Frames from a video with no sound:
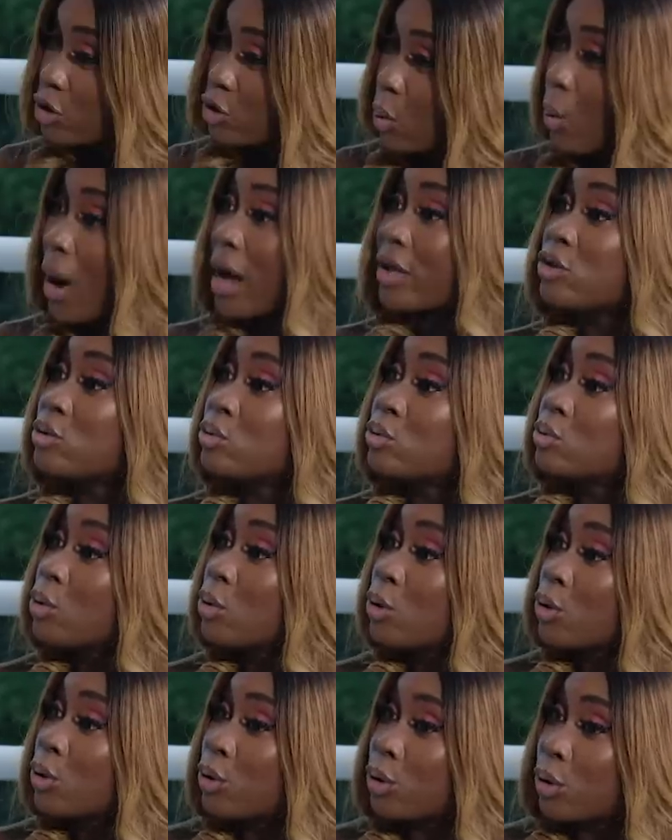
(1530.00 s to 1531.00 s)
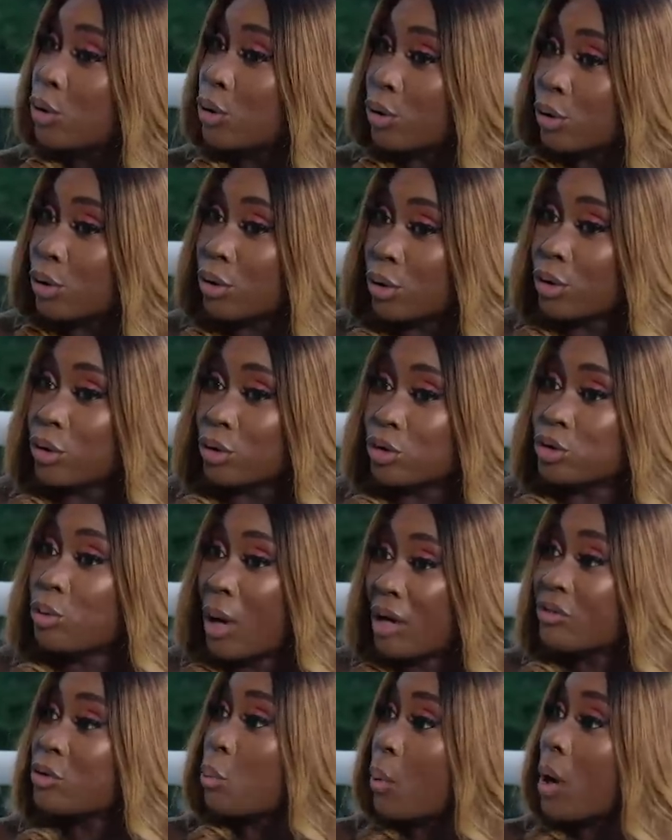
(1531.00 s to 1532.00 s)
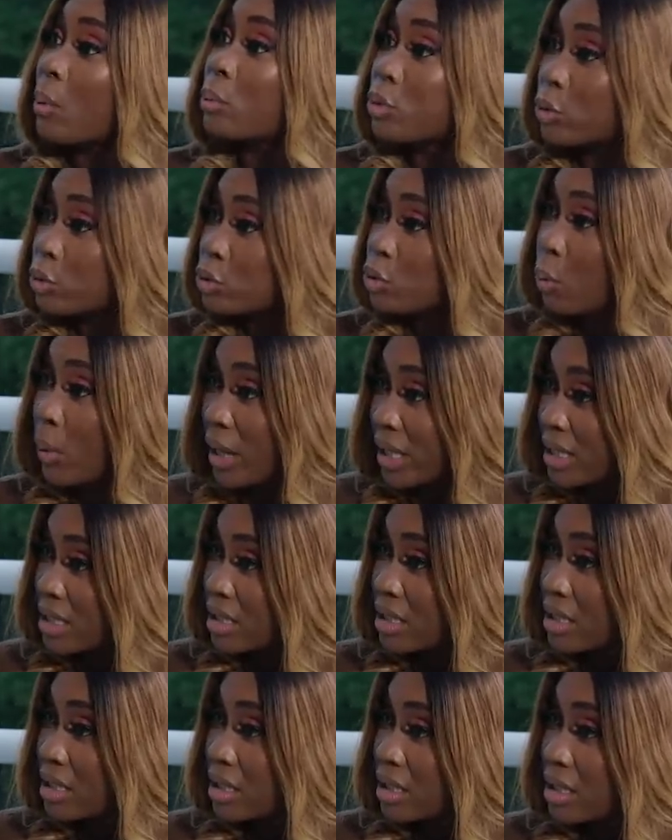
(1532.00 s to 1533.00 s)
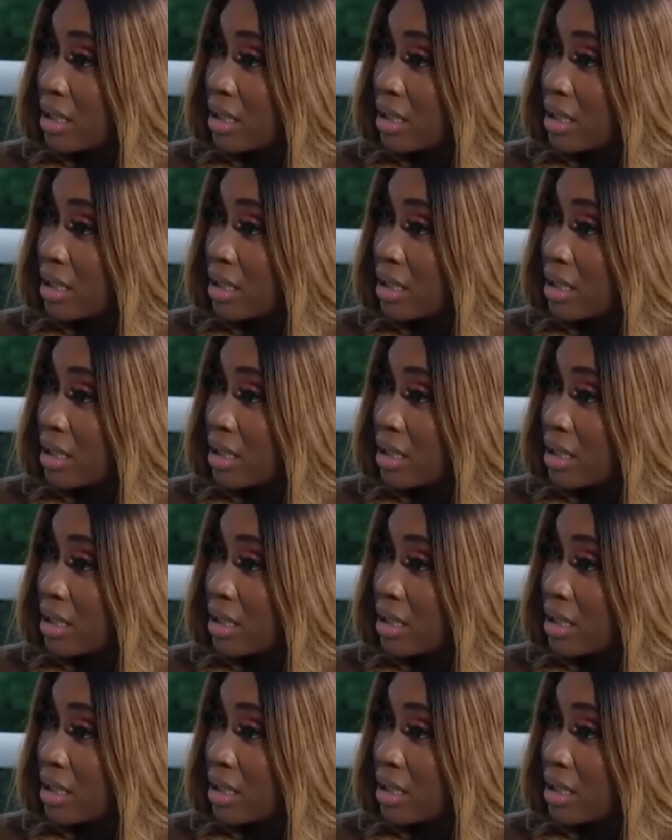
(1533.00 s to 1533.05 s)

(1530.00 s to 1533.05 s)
So are you... Do you have the wherewithal to wait?